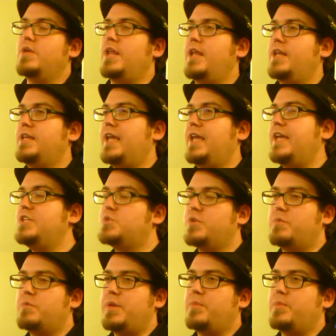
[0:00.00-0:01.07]
can engage
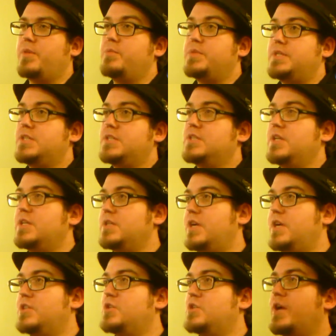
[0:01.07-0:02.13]
with people and potentially
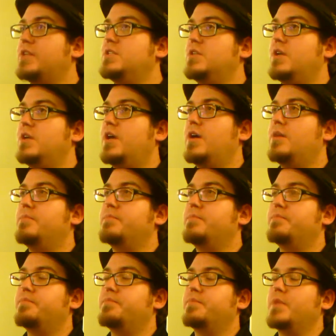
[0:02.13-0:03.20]
attract
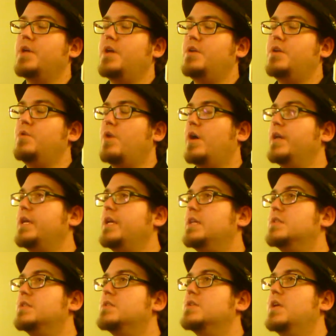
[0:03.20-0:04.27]
a new
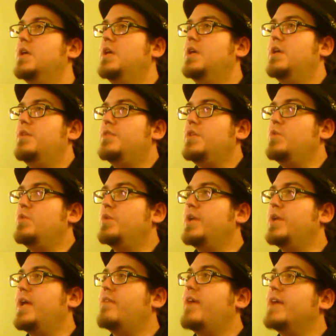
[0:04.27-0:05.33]
audience that you
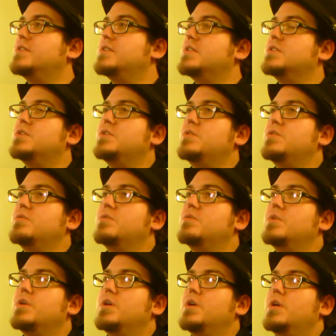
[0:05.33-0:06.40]
wouldn't have access to
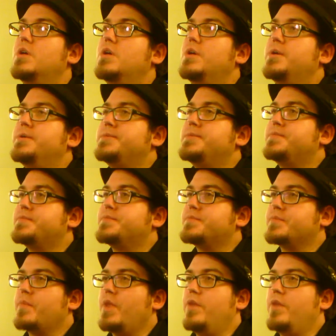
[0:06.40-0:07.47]

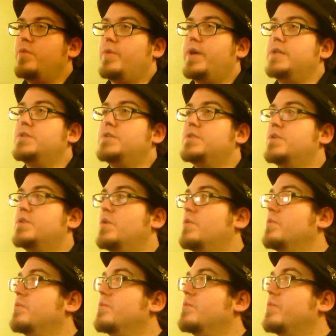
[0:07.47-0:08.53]
otherwise.
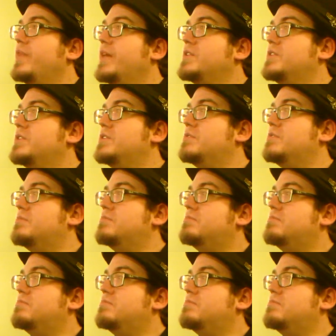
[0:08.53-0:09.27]
So that's